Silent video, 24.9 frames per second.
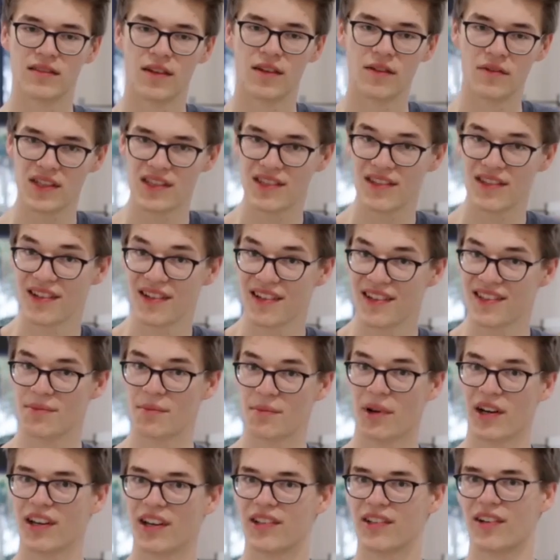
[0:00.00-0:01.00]
The VCU is
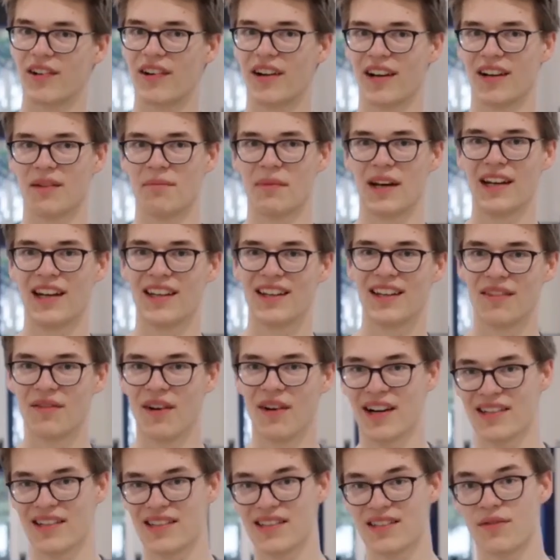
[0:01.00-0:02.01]
monitoring many
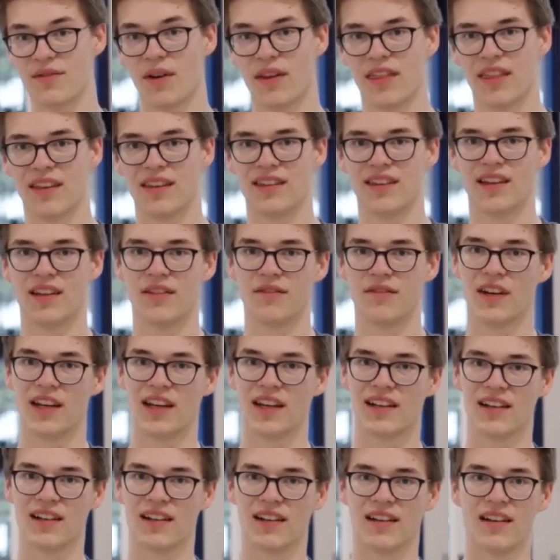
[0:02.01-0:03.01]
devices within the
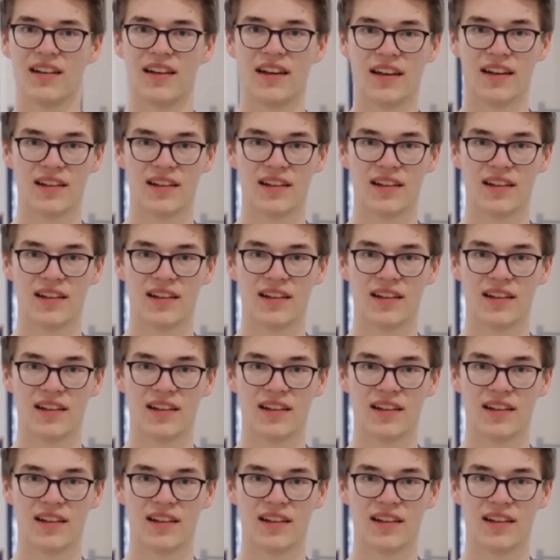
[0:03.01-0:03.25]
vehicle,